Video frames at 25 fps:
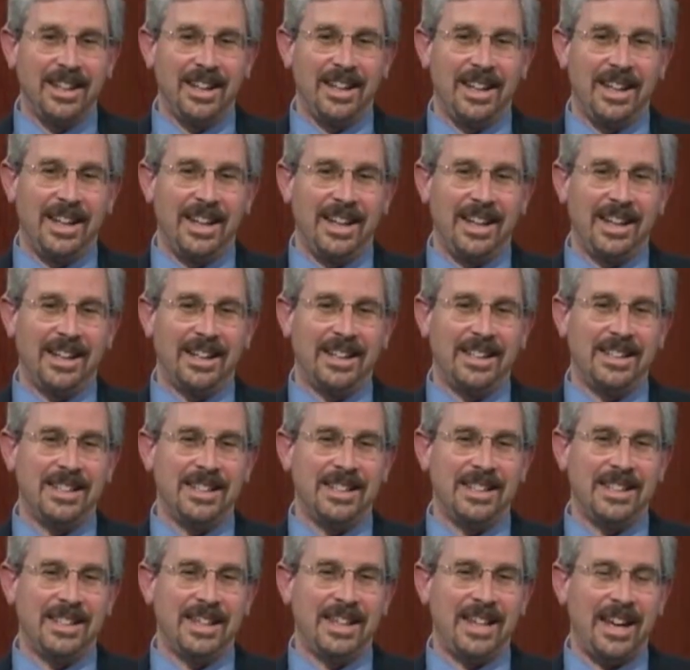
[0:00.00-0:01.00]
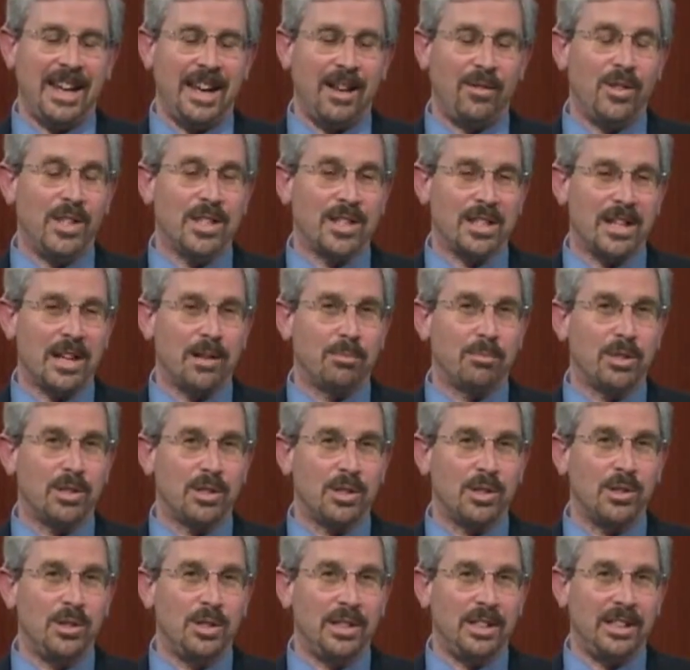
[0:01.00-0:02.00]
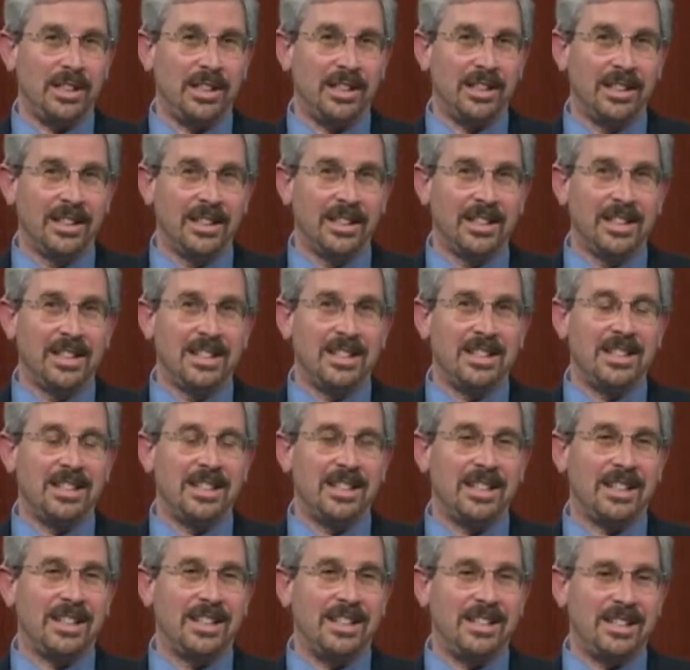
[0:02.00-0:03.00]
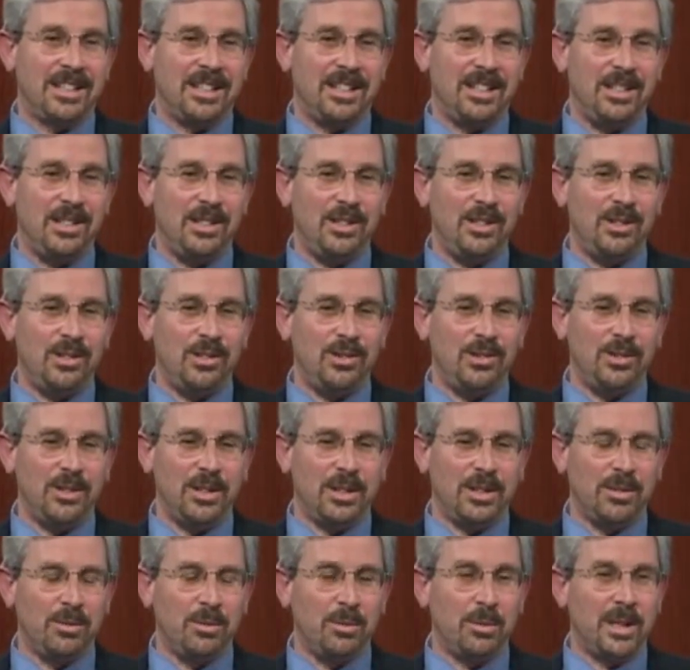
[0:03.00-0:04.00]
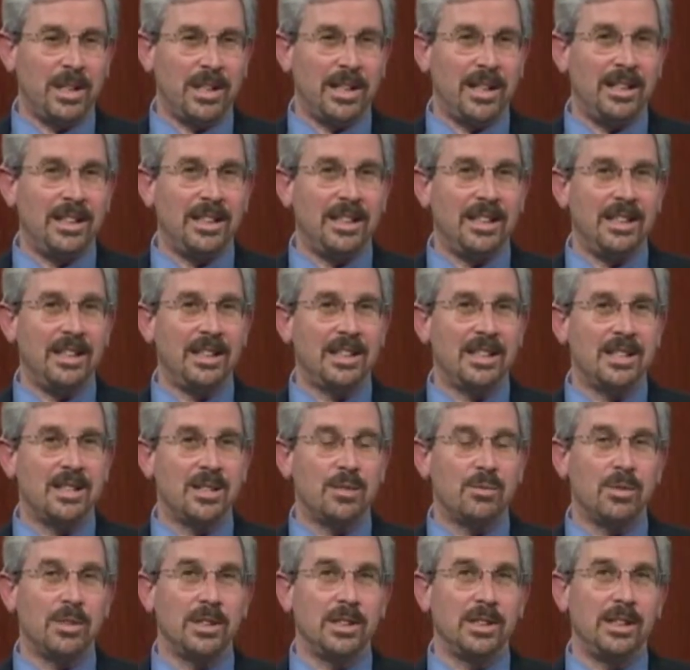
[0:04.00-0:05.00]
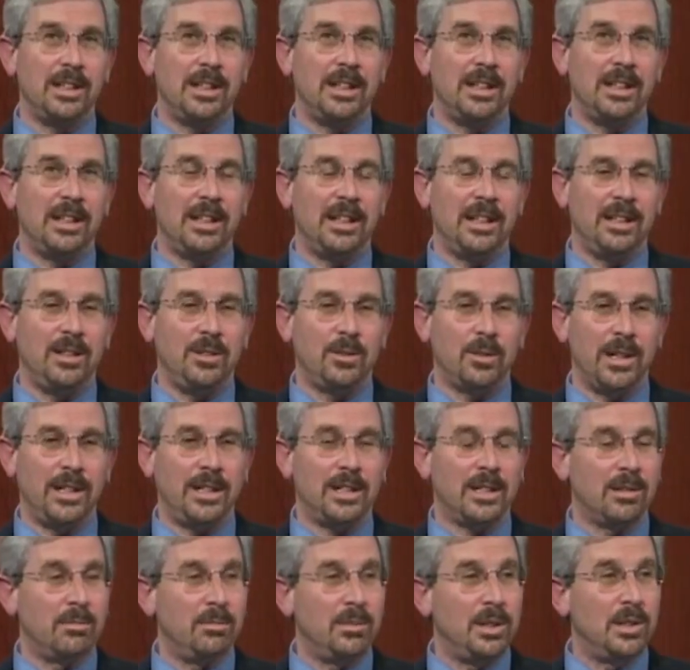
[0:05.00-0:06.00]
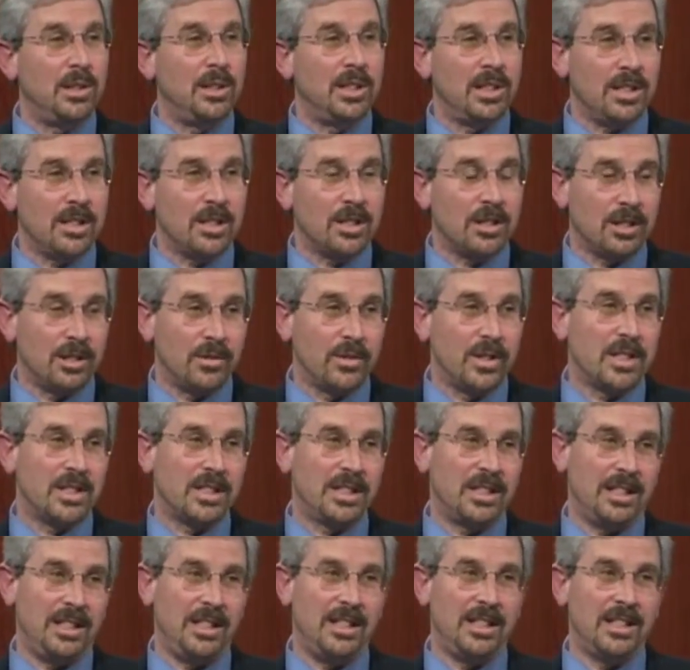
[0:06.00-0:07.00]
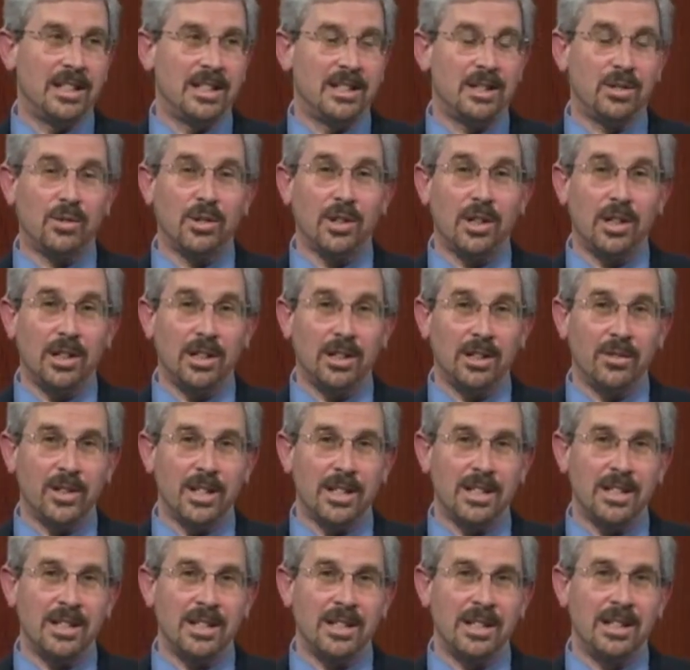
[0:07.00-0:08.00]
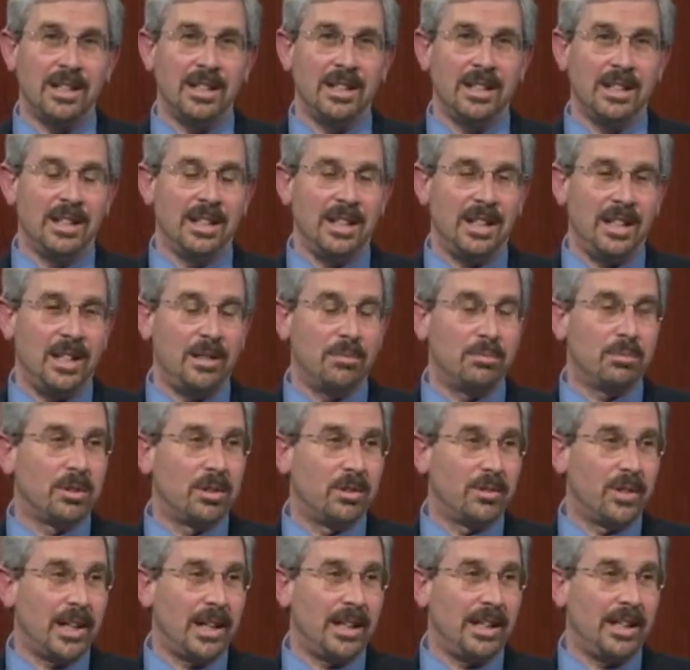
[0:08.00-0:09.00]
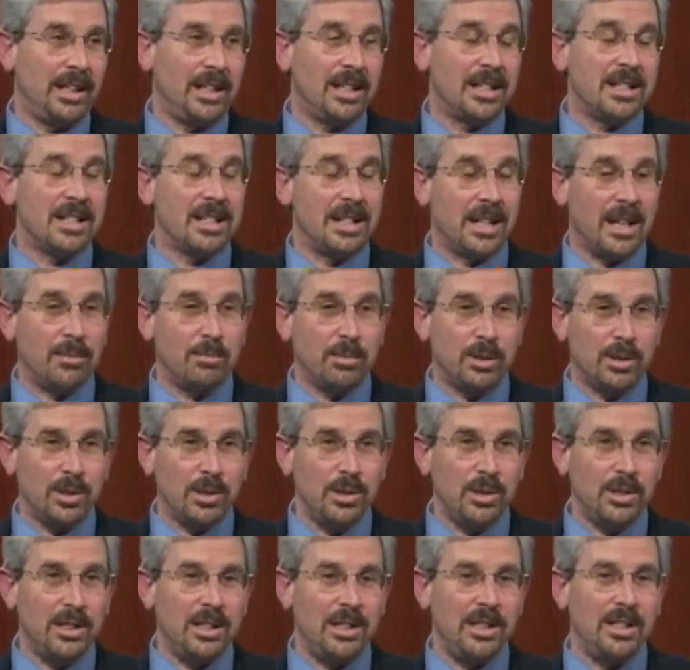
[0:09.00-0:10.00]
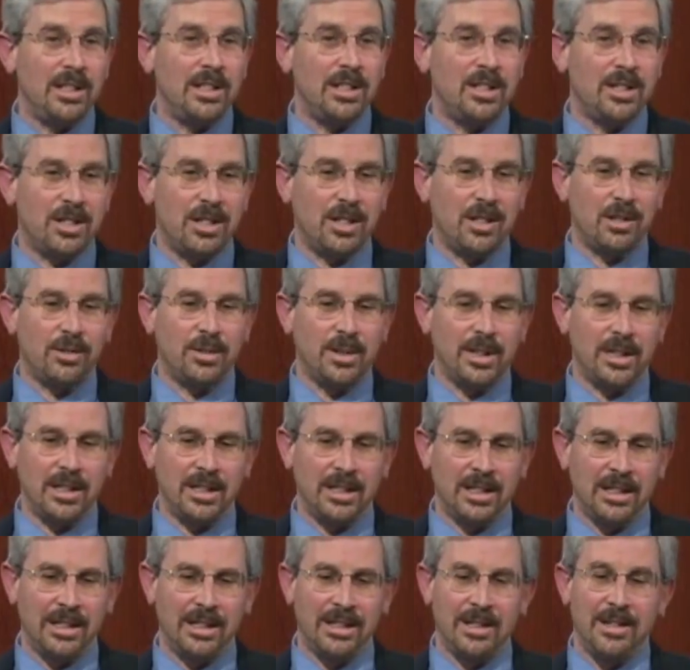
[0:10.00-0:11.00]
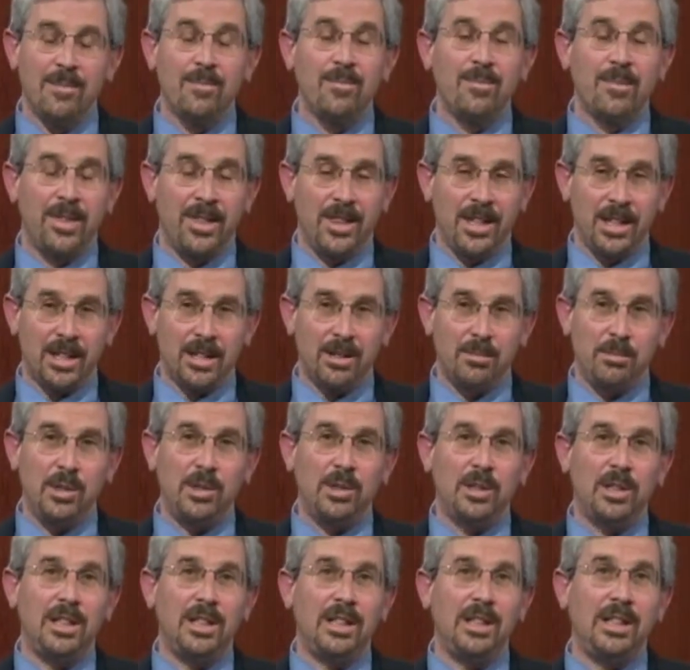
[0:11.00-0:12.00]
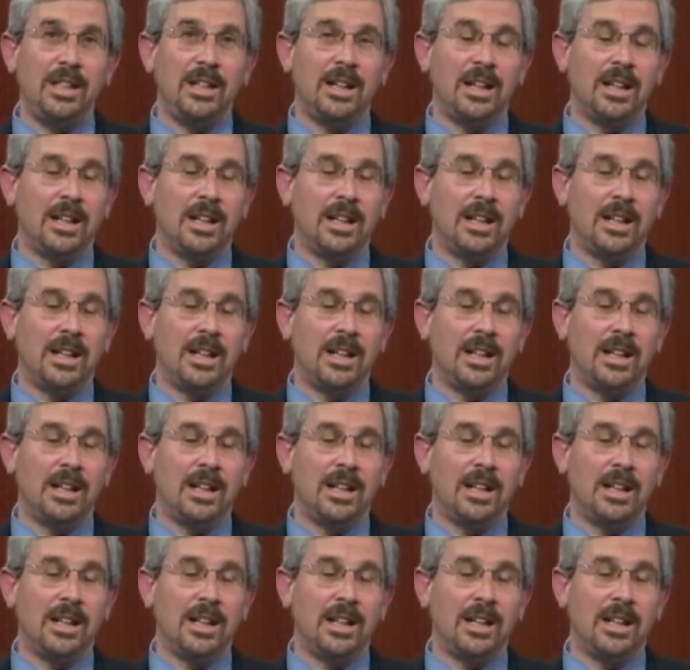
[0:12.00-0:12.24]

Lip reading: and have this opportunity to continue what I think is really a great community service that he does for all of us in providing us an opportunity to share with the community